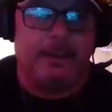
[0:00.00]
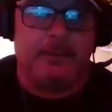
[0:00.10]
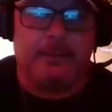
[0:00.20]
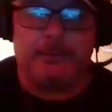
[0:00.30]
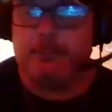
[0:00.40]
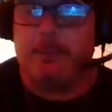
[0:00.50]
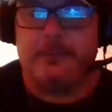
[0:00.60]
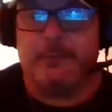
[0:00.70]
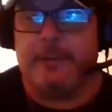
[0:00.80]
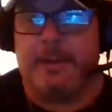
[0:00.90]
just as
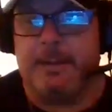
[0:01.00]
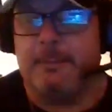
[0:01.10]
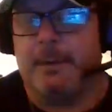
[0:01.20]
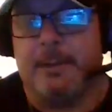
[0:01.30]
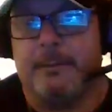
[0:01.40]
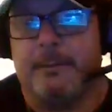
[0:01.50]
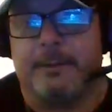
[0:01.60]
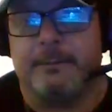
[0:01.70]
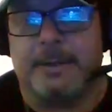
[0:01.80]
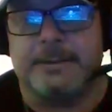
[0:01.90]
much as I am the
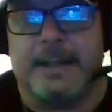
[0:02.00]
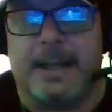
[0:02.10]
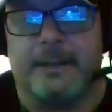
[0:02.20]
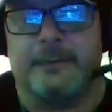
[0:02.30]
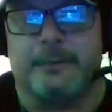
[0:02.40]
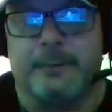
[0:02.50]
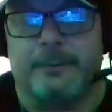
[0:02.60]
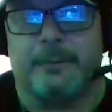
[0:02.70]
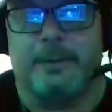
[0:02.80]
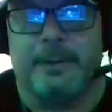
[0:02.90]
living. That's the honest truth.